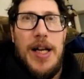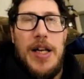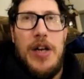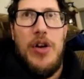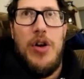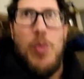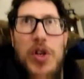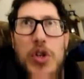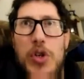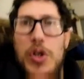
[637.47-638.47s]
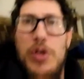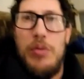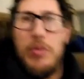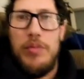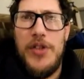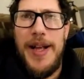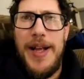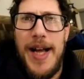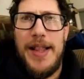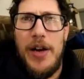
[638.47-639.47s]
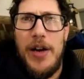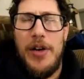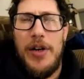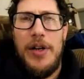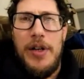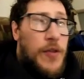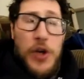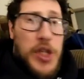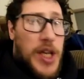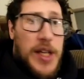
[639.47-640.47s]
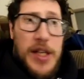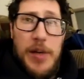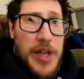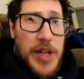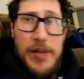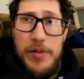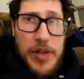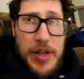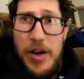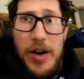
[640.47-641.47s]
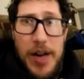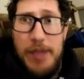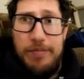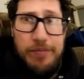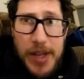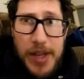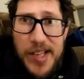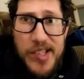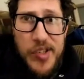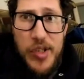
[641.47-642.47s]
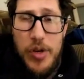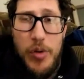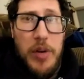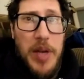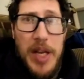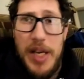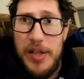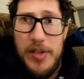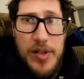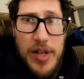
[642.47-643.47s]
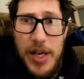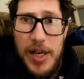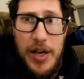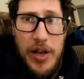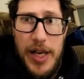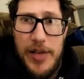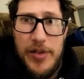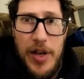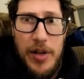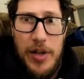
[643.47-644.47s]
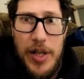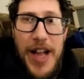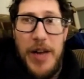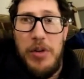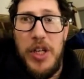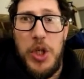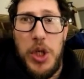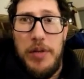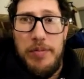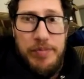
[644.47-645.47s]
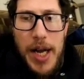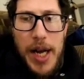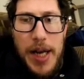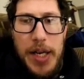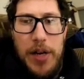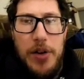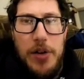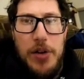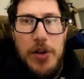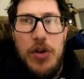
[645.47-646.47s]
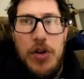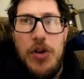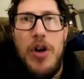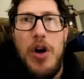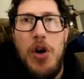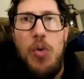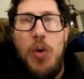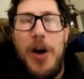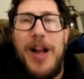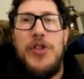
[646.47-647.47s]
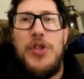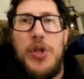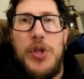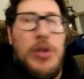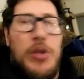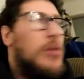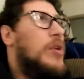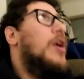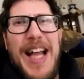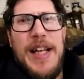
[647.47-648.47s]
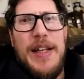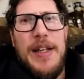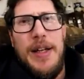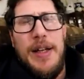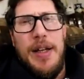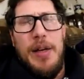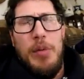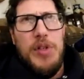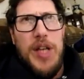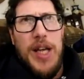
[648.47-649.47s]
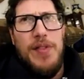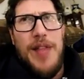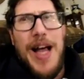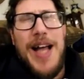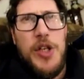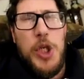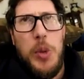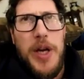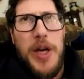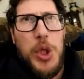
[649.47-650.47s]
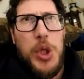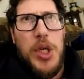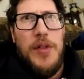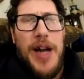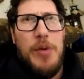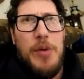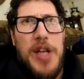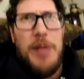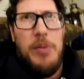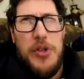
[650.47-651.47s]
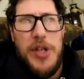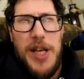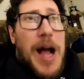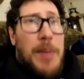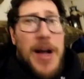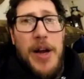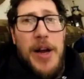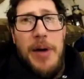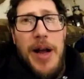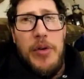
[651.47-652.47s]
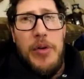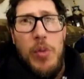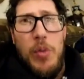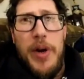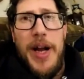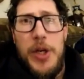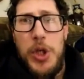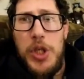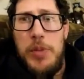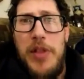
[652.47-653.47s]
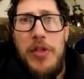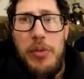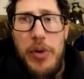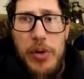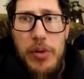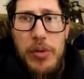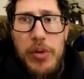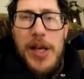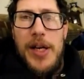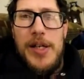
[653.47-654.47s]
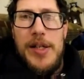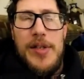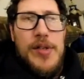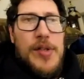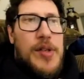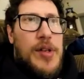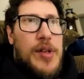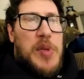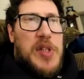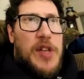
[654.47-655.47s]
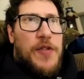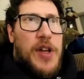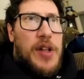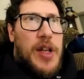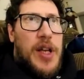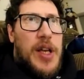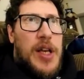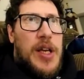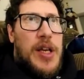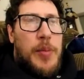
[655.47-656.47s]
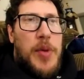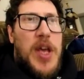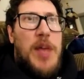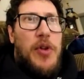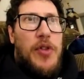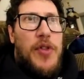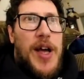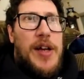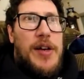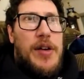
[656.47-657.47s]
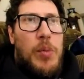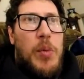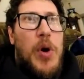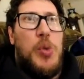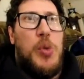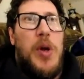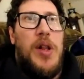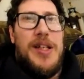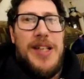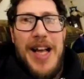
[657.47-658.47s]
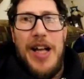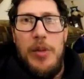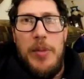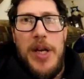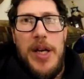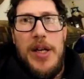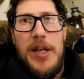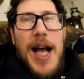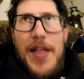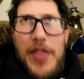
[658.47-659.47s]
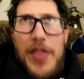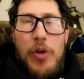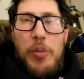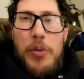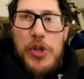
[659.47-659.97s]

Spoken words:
I didn't know what to do. And so I got there, and the first thing I did was I was like, all right, I guess I'll start going to meetings, and I guess I'll find religion. I didn't know what else to do. And it was in that situation that I was able to wrap my head around what I had just been through, because specifically the people that were most willing to help me had their own